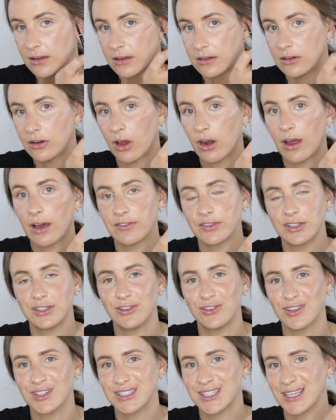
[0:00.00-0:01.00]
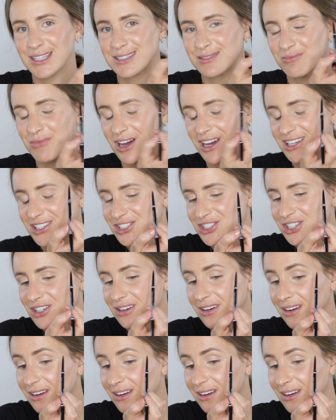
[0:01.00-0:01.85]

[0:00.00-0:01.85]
not have to do this as much.